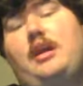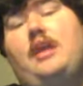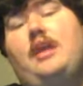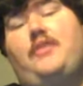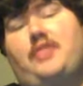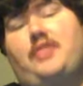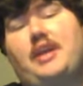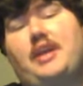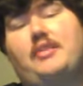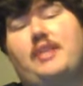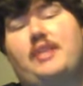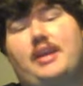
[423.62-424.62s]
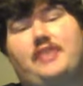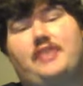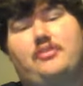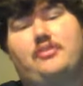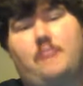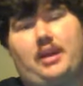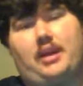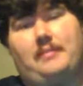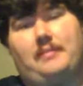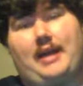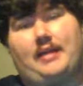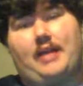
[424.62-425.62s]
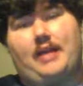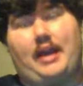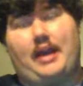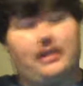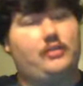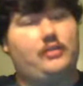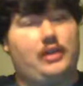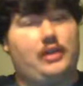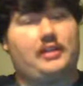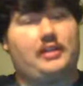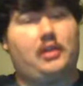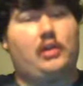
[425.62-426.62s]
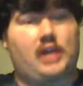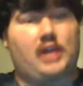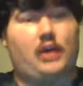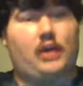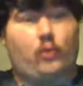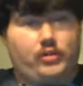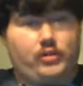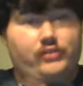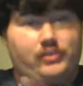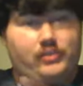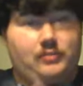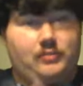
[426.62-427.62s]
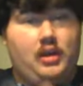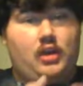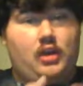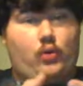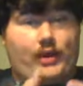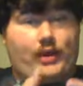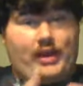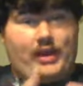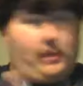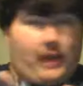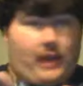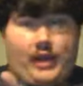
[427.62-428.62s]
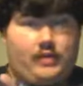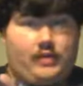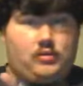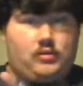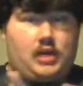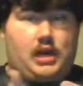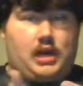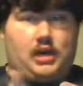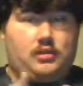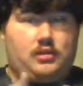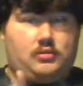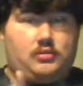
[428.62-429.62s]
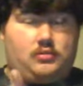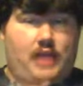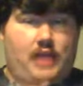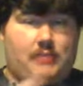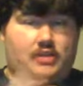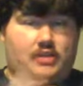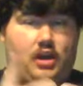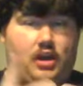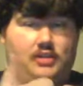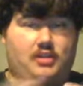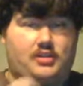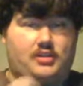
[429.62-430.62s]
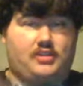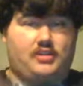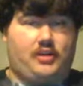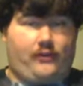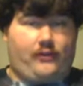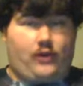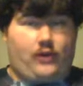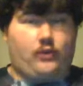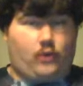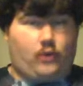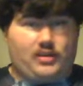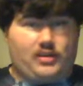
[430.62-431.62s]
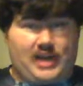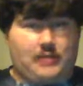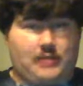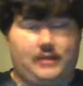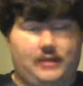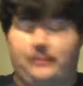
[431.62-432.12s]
If you think you can get your money back, and you have to go on gut or do some quick eBay, Amazon searches on your phone or tablet,